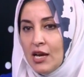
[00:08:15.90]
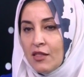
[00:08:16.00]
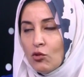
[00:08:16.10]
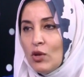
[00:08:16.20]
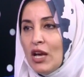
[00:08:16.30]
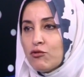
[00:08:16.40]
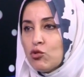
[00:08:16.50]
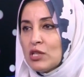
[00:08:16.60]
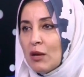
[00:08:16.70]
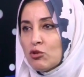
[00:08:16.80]
That we have
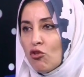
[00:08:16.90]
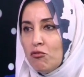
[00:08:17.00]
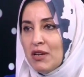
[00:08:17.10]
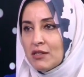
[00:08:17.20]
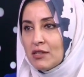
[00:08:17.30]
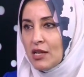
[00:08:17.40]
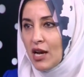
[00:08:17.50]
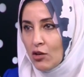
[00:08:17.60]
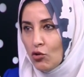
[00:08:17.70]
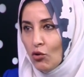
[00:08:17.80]
two types of mattress.
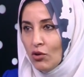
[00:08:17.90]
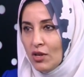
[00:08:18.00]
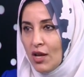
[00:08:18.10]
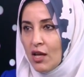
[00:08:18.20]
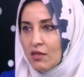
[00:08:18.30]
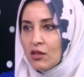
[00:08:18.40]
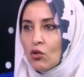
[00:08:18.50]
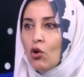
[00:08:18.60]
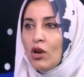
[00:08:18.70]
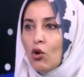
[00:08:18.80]
I know that
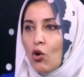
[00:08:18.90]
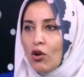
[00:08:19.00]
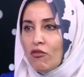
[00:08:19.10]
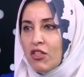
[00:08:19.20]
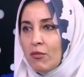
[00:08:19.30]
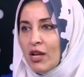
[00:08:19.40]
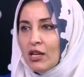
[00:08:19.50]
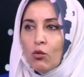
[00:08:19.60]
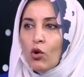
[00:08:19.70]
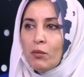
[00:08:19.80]
all of them
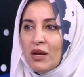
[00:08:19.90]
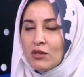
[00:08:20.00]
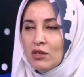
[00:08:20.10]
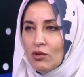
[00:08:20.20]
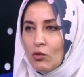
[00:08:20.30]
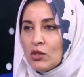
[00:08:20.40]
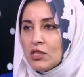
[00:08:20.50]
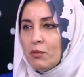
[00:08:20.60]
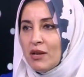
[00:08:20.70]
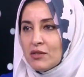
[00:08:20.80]
like
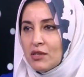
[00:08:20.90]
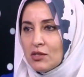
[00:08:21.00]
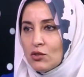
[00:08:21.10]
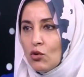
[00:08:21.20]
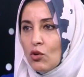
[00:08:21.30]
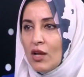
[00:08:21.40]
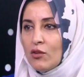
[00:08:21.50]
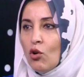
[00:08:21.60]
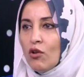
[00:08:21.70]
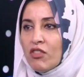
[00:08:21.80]
water mattress. So, and
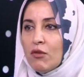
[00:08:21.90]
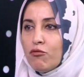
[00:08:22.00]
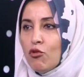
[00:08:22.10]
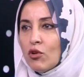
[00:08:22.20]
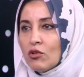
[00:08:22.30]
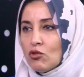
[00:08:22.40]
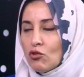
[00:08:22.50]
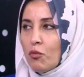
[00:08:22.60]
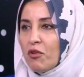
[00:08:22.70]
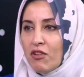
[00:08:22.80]
all of them for
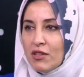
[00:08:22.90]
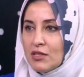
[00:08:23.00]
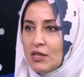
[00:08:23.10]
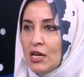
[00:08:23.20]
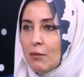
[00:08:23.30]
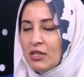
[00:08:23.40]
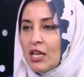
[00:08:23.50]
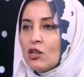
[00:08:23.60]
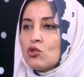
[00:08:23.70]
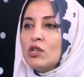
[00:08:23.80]
to prevent. But
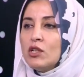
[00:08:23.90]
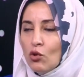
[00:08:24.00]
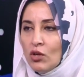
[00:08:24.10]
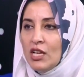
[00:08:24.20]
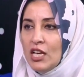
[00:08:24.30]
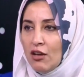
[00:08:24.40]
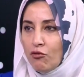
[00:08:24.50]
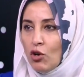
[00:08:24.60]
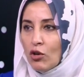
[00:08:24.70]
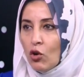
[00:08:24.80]
actually, no. If
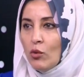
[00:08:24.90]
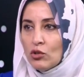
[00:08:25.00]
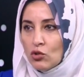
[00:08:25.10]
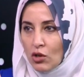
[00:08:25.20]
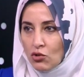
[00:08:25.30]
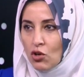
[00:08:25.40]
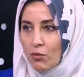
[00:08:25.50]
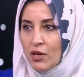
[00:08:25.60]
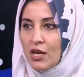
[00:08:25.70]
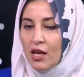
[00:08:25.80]
you are going to a
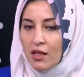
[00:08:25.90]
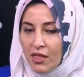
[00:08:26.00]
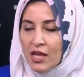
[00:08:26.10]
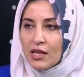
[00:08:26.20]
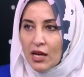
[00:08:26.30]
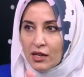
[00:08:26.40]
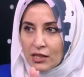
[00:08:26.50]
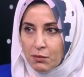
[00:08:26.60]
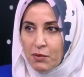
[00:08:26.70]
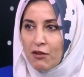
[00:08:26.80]
shop, they can
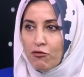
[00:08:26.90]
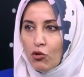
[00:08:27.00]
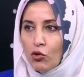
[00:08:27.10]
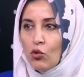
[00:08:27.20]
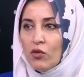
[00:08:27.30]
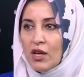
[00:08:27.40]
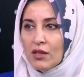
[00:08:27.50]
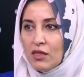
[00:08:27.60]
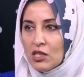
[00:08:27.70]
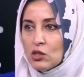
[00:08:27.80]
explain for you
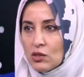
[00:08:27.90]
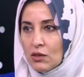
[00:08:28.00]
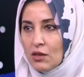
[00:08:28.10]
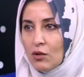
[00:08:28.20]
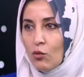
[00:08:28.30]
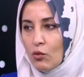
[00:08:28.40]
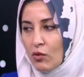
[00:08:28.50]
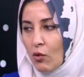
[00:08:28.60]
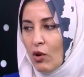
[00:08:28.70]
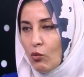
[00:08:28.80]
that this,
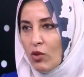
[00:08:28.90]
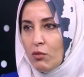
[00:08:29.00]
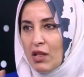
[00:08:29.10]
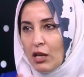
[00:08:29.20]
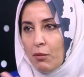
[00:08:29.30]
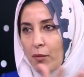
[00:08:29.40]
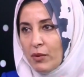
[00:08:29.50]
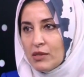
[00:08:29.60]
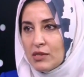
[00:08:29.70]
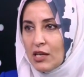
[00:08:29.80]
the one with like
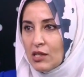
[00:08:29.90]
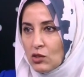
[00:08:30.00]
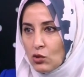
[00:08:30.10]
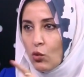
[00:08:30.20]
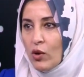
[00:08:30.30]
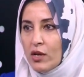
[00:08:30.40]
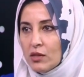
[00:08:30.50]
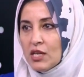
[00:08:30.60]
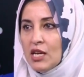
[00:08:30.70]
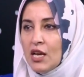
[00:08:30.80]
bubbles, like
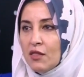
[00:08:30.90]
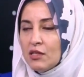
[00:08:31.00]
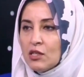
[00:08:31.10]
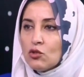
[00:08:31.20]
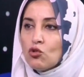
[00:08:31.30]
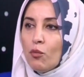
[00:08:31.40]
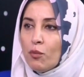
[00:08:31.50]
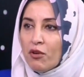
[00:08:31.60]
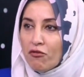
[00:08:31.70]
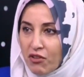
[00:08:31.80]
squares, this is to
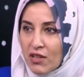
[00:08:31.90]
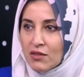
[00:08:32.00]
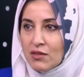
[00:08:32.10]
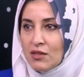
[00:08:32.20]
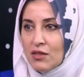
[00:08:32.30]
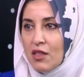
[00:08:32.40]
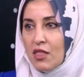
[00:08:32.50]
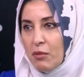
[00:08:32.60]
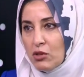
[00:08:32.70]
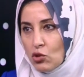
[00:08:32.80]
prevent
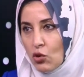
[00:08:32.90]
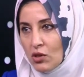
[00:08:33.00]
the bedsore.